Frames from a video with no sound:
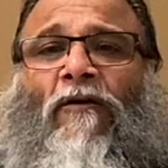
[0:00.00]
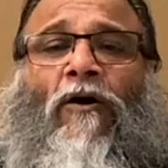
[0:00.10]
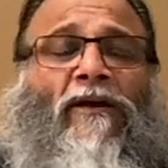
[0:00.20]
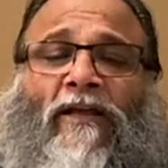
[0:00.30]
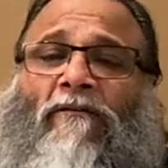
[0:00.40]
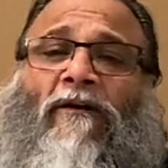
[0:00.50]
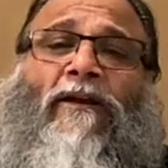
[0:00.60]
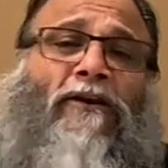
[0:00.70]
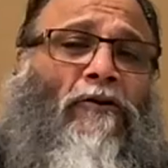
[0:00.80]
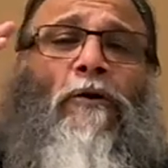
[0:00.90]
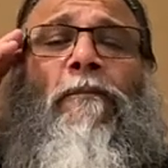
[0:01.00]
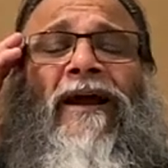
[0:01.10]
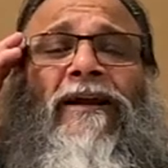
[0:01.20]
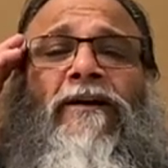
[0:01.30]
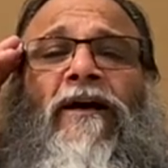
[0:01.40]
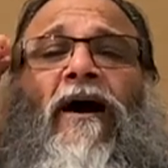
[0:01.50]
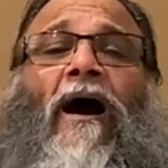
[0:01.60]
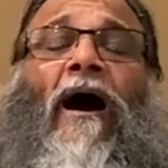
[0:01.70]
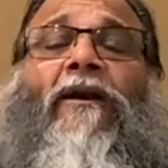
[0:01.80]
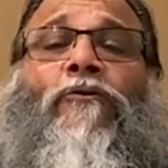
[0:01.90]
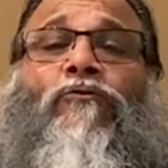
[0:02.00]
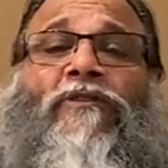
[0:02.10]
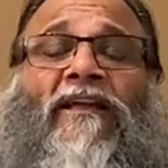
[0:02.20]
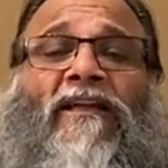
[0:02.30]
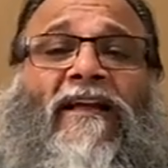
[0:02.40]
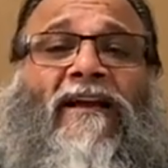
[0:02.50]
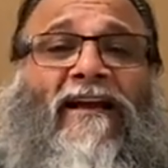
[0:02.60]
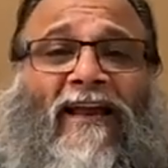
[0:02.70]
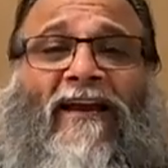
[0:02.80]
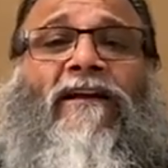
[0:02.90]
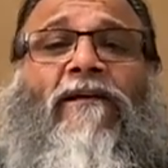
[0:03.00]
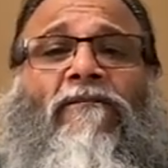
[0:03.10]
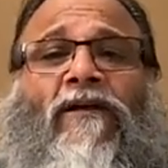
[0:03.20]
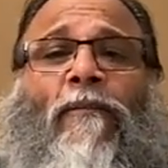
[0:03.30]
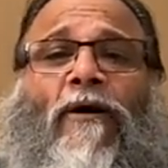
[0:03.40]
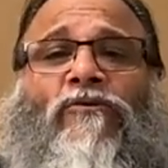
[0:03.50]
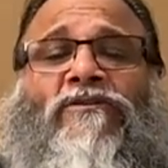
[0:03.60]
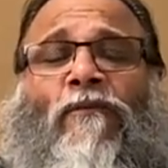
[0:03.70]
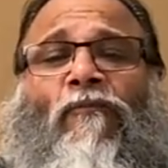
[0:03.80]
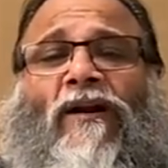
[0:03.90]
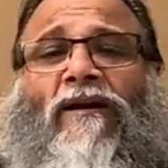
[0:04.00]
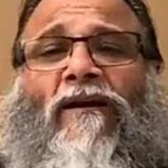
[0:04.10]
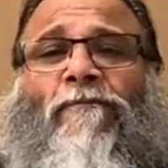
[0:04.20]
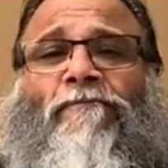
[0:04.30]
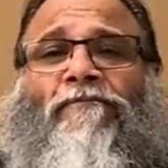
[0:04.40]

or even in your mind, are you thinking negatively about someone?